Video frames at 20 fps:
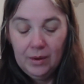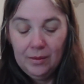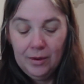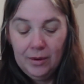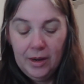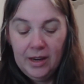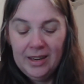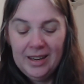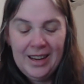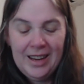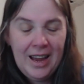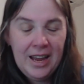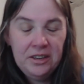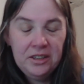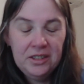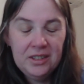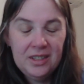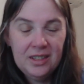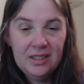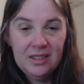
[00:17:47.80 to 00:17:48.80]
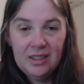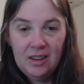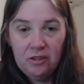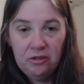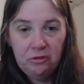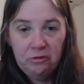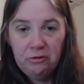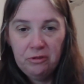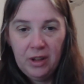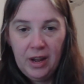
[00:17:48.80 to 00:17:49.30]
Again, it's a
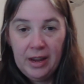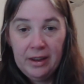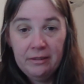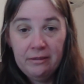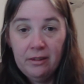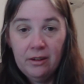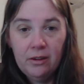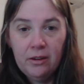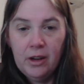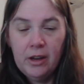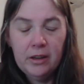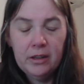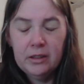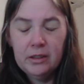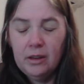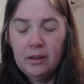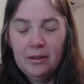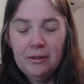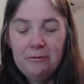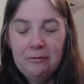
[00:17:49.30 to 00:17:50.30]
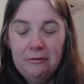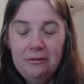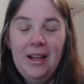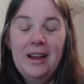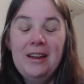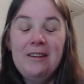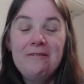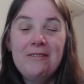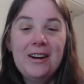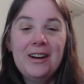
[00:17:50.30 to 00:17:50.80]
subtle flavour.
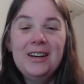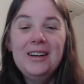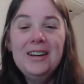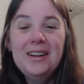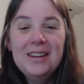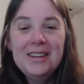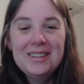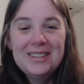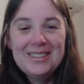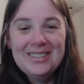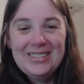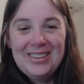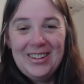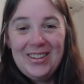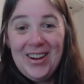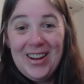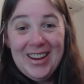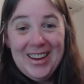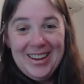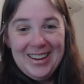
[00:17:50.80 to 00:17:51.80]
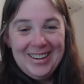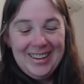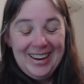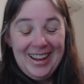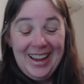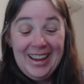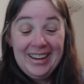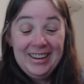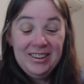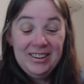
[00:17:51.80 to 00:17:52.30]
It's not like you can
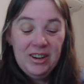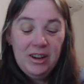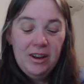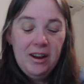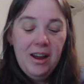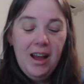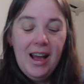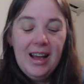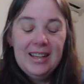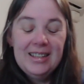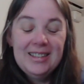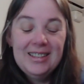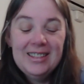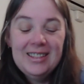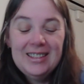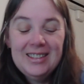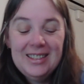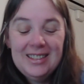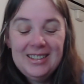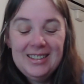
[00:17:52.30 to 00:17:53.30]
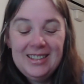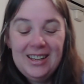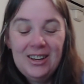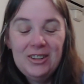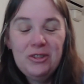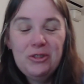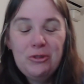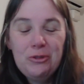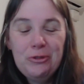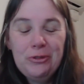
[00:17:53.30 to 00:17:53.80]
eat it. It's a
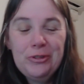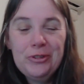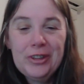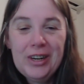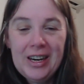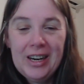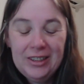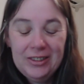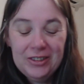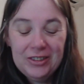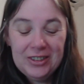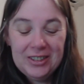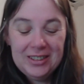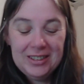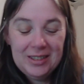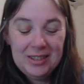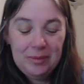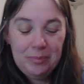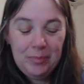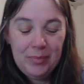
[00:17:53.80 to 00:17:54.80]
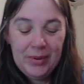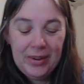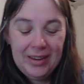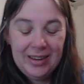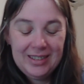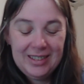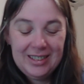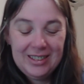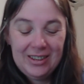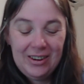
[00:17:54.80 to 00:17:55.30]
subtle fragrance,
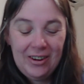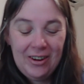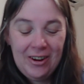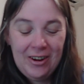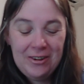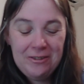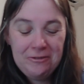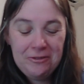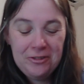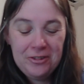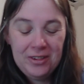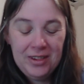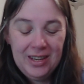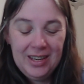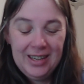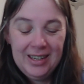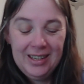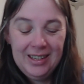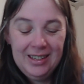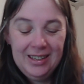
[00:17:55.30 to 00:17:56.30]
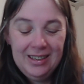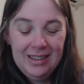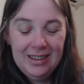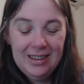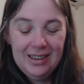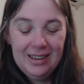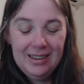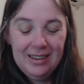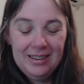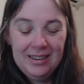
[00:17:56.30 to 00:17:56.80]
but hopefully
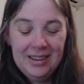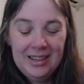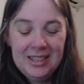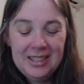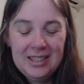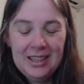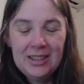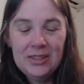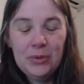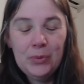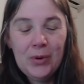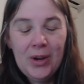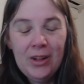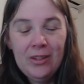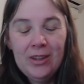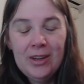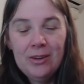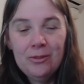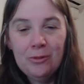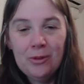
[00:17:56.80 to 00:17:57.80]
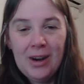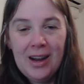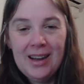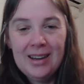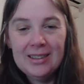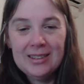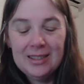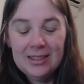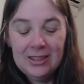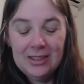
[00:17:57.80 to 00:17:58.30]
it does well in
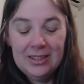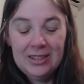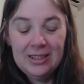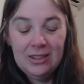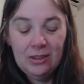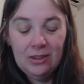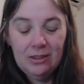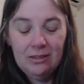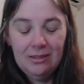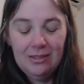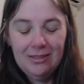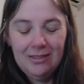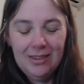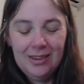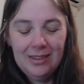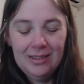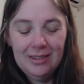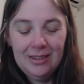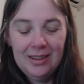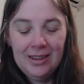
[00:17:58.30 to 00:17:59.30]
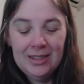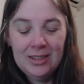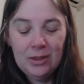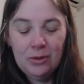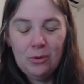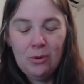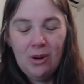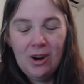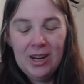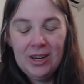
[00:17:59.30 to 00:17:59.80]
wax, because it's
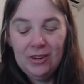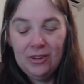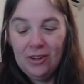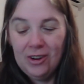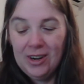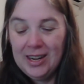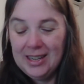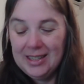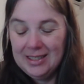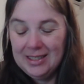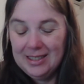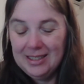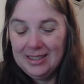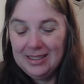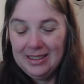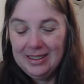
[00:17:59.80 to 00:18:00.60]
quite nice.